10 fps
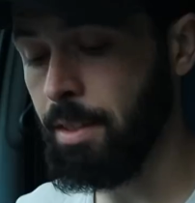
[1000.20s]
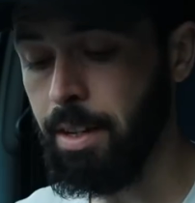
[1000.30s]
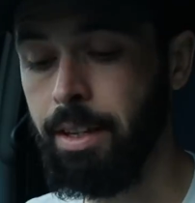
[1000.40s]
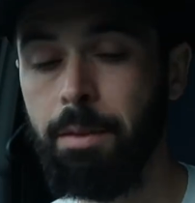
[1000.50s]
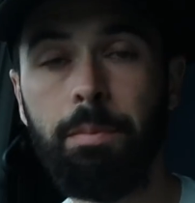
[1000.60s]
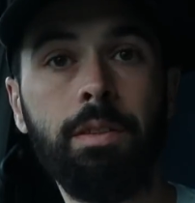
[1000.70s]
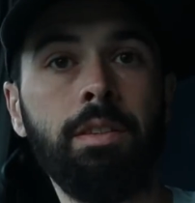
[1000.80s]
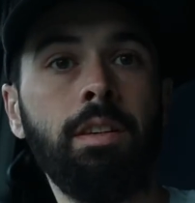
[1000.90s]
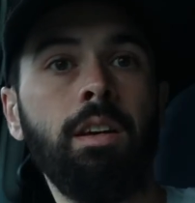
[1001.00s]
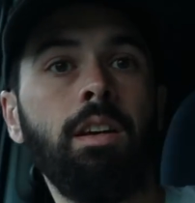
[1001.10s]

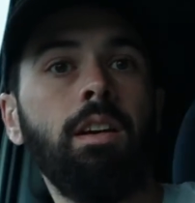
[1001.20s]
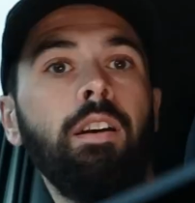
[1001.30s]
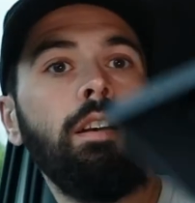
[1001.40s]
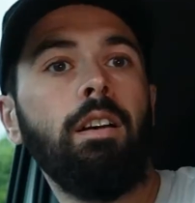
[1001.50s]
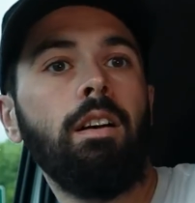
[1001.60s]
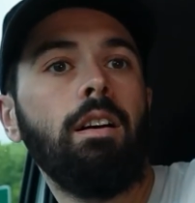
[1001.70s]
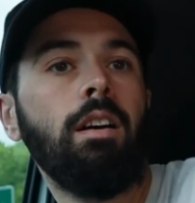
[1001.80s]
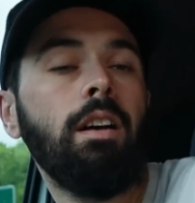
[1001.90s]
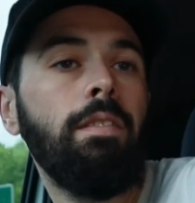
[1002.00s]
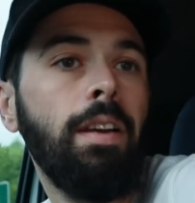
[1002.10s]
sleeps
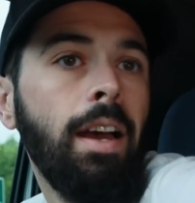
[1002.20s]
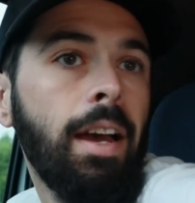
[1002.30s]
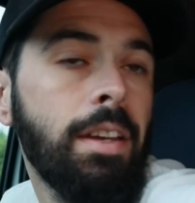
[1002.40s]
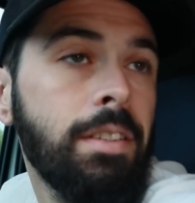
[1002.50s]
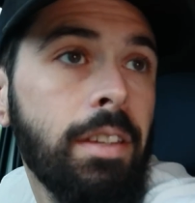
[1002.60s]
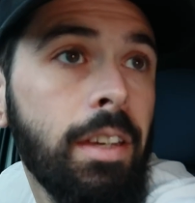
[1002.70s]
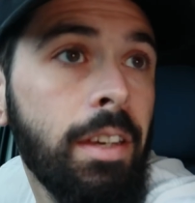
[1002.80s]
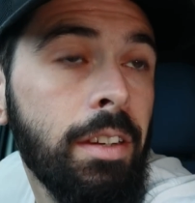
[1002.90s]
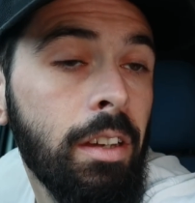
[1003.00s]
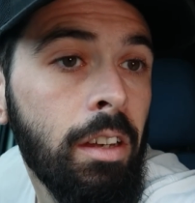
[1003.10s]
I've had
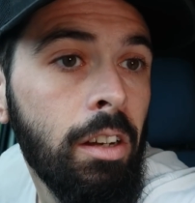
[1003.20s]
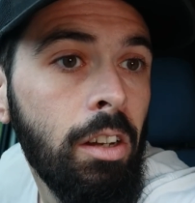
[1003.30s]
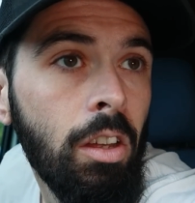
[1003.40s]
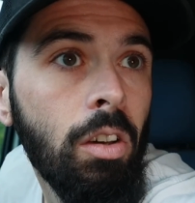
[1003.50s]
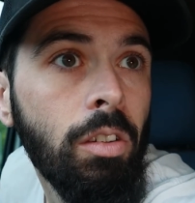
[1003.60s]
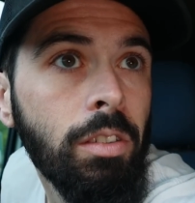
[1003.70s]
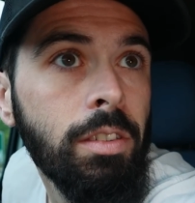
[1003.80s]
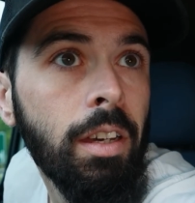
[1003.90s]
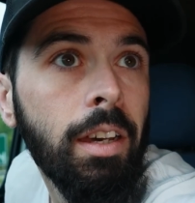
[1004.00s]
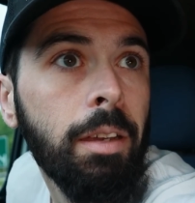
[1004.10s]
in a long
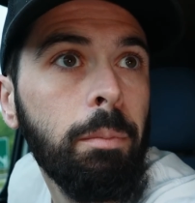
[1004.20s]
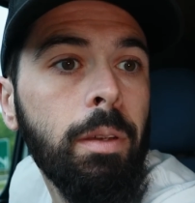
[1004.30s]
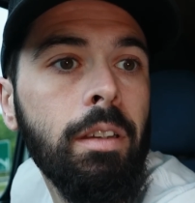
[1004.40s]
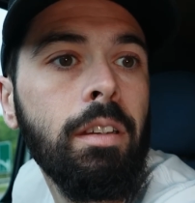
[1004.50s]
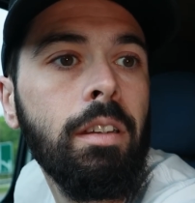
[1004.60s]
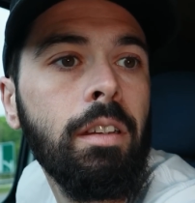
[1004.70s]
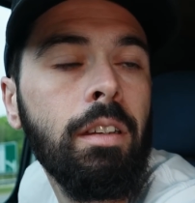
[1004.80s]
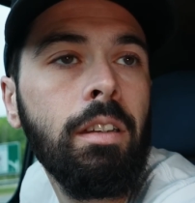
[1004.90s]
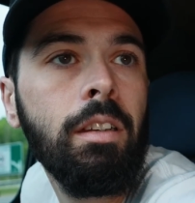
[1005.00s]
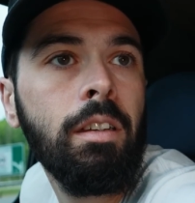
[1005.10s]
time.
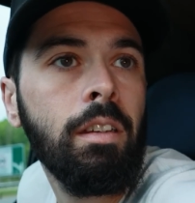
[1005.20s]
So